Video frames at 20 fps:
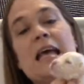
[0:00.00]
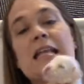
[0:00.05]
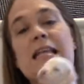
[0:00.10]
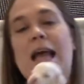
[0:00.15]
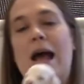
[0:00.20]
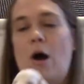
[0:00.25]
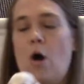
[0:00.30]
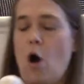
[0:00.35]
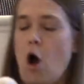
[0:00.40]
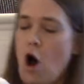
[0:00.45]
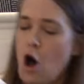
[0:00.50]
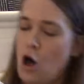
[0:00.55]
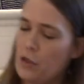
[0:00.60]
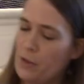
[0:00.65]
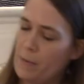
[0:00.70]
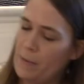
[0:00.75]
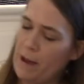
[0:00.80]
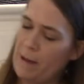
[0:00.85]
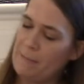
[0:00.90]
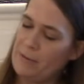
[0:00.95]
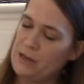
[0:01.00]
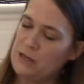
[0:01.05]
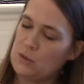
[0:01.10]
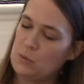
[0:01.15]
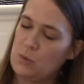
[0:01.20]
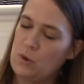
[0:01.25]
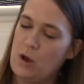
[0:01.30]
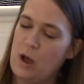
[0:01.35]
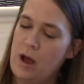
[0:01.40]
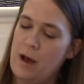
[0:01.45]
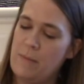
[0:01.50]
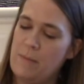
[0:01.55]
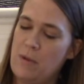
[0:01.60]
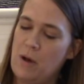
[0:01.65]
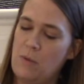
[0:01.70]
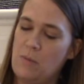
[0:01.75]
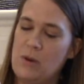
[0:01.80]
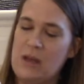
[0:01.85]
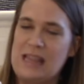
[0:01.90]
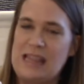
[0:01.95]
Now all the puppies will
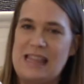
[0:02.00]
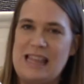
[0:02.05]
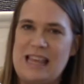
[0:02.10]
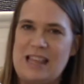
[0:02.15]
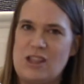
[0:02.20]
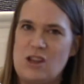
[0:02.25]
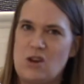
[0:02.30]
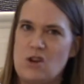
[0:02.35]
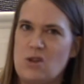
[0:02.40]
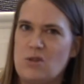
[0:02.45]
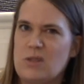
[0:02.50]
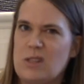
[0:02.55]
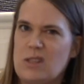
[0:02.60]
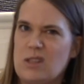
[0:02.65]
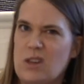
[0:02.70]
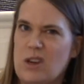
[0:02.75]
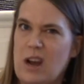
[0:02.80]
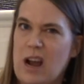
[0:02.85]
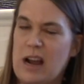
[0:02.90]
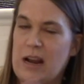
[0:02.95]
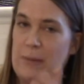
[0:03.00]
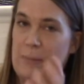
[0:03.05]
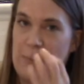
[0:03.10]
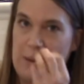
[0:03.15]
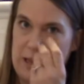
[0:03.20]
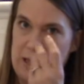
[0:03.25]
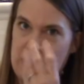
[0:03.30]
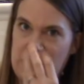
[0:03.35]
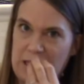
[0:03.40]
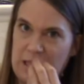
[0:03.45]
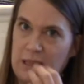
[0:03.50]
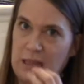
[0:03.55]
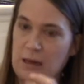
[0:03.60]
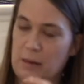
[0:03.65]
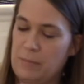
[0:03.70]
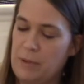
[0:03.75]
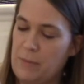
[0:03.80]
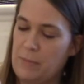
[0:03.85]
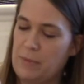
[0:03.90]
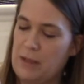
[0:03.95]
come with like their noses are kind of pink and a
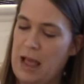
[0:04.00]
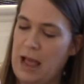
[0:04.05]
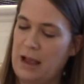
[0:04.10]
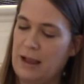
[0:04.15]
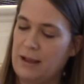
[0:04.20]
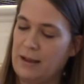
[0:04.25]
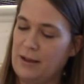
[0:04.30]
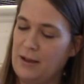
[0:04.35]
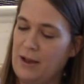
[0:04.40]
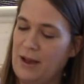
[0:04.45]
little bit black.